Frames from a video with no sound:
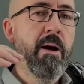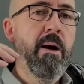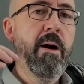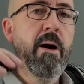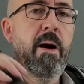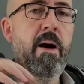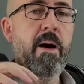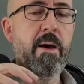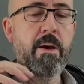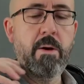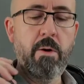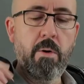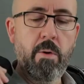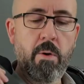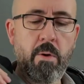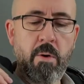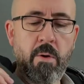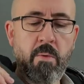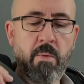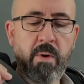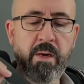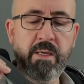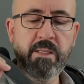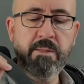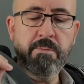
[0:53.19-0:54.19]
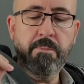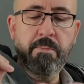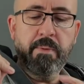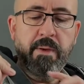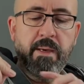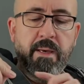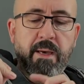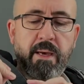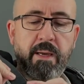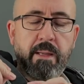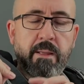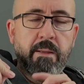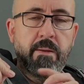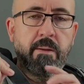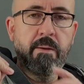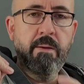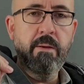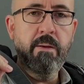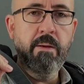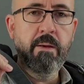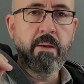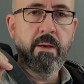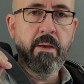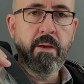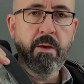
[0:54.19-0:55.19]
I always begin
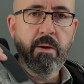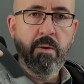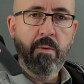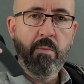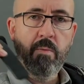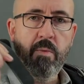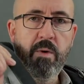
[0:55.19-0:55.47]
with